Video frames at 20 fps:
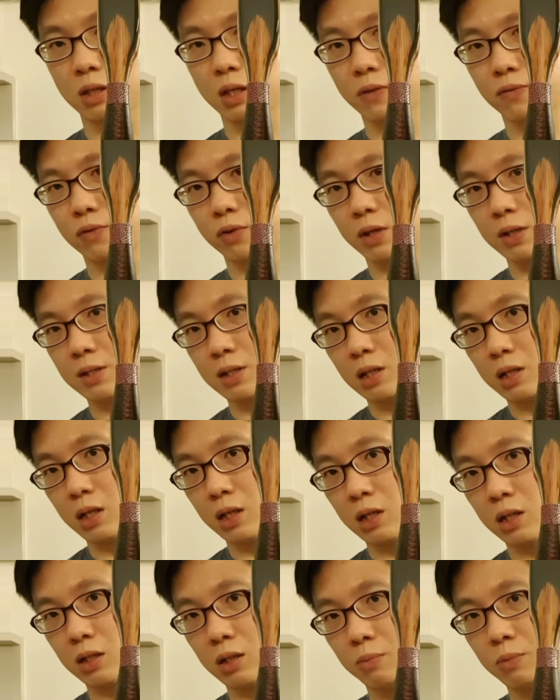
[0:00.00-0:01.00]
If you can,
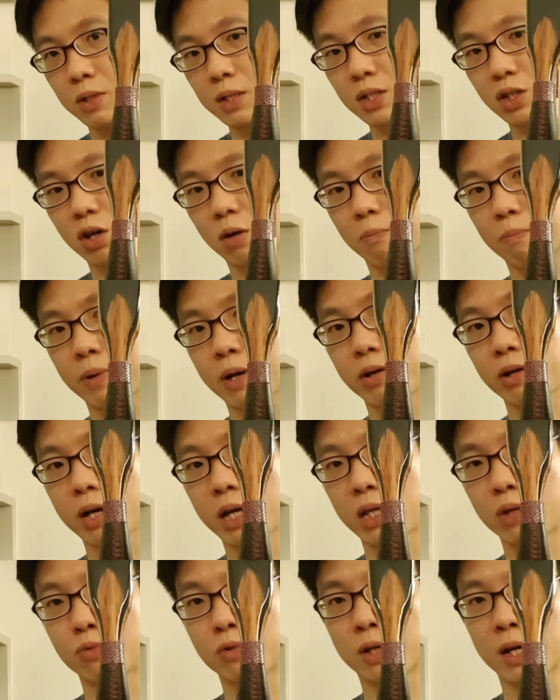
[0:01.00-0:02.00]
let me just compare
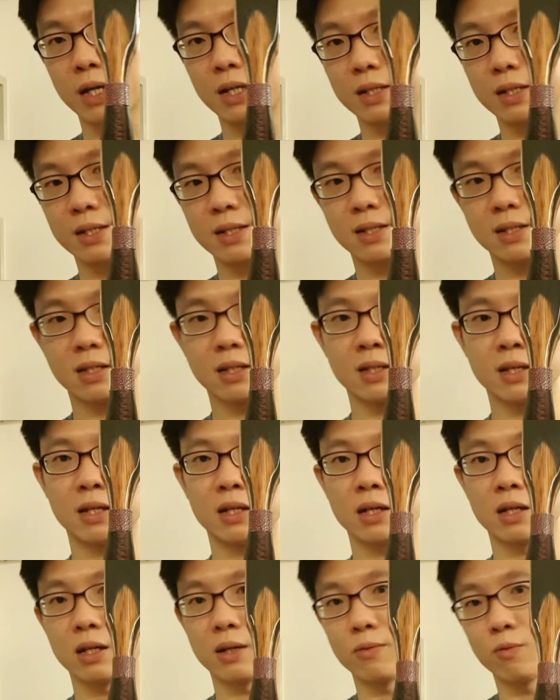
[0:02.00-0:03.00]
it and you will kind of see
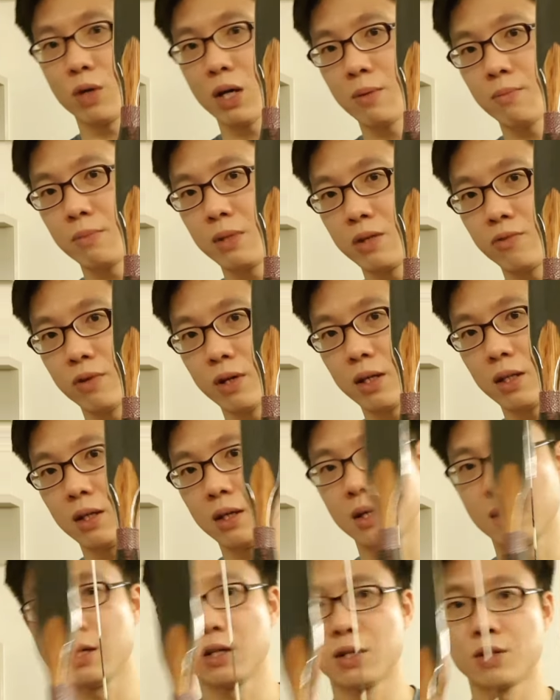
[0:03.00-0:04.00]
that what I mean, right?
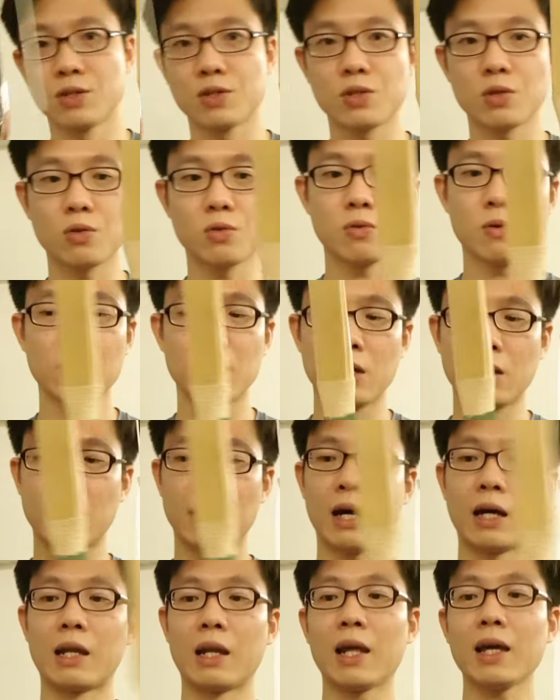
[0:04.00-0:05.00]
So
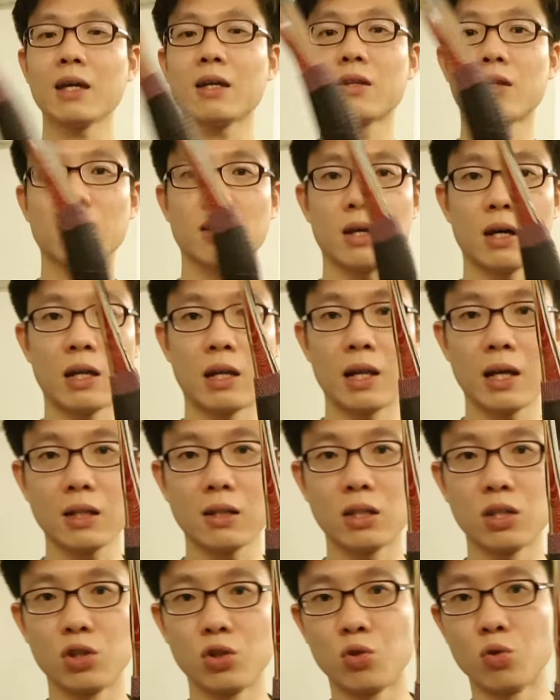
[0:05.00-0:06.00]
unlike
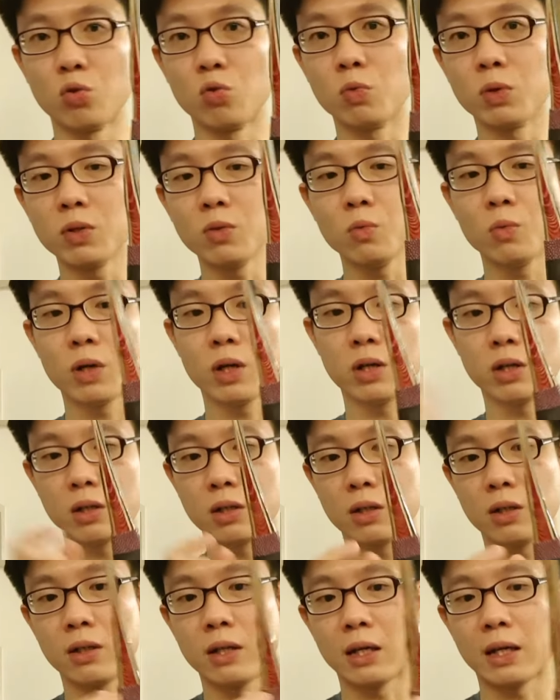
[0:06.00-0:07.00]
the Yuwen,
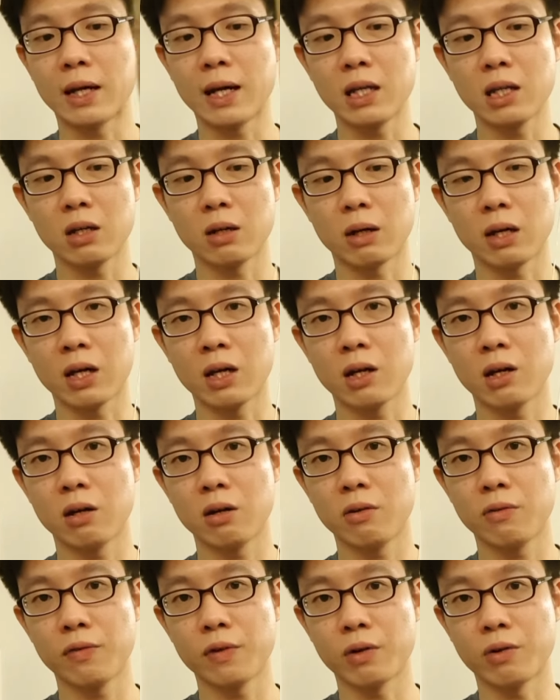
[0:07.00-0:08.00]
where they kind of
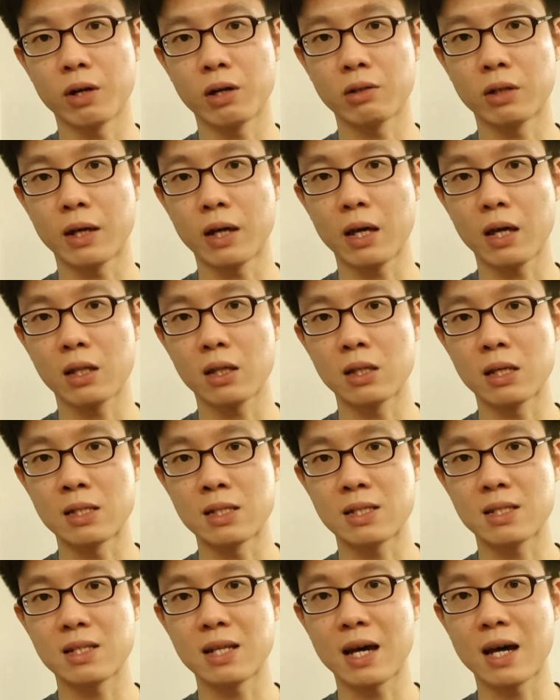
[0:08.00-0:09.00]
curve around the
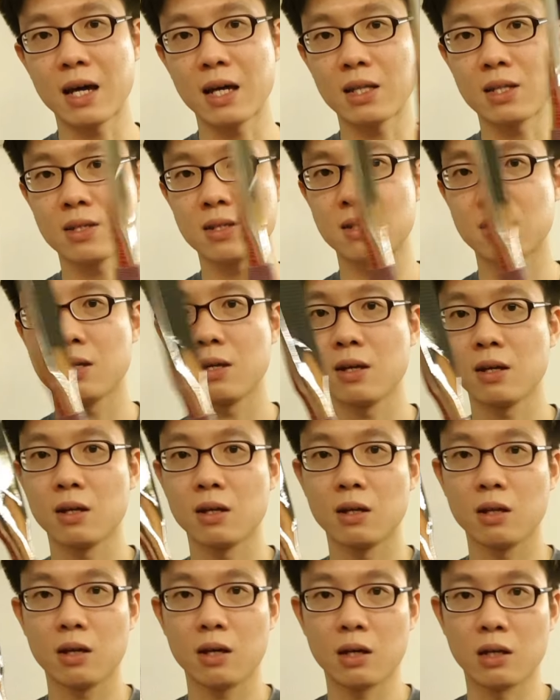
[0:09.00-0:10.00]
sides
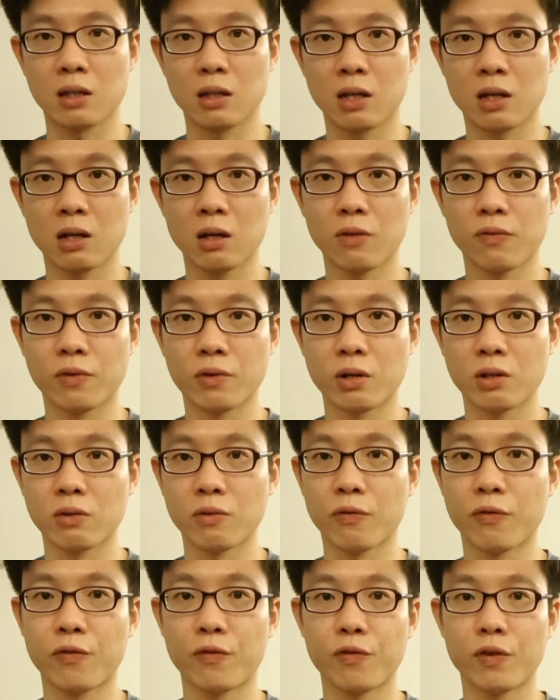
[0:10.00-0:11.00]
and curve around
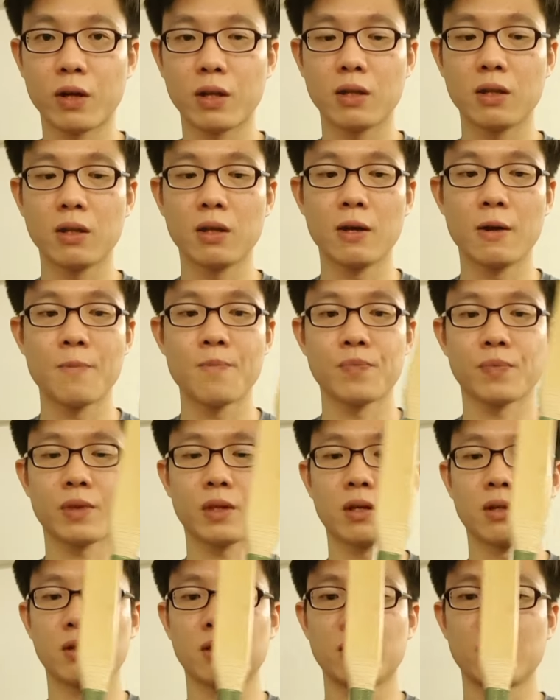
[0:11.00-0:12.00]
the front,
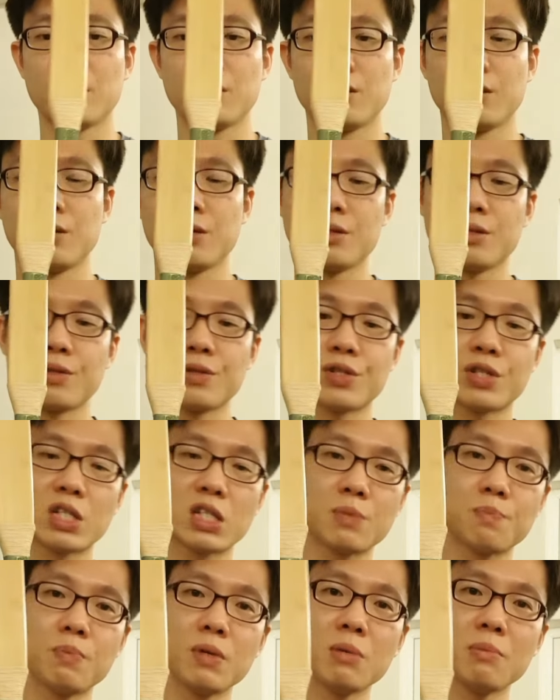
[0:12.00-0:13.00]
the
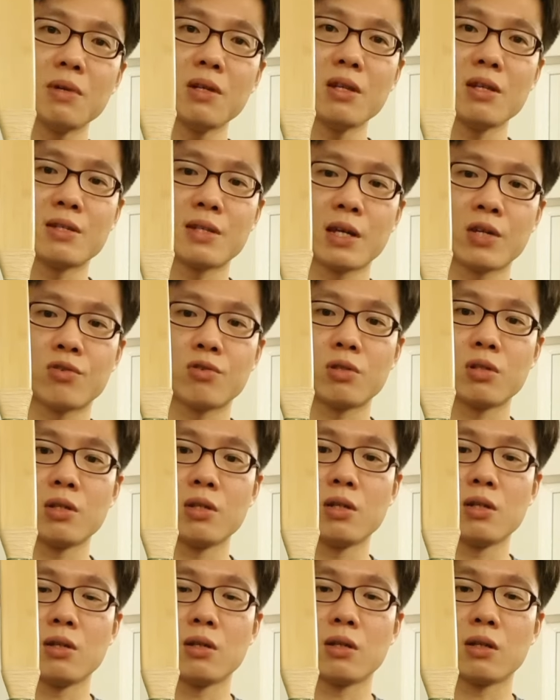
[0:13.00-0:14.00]
Spearman is
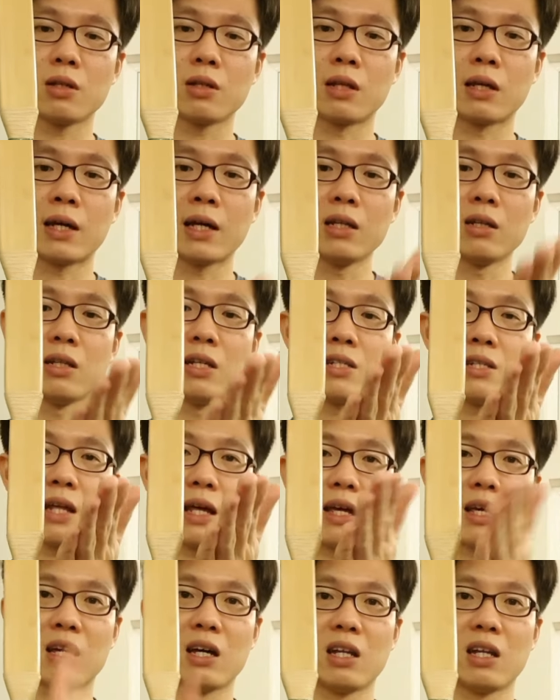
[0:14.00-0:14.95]
actually, they kind of just like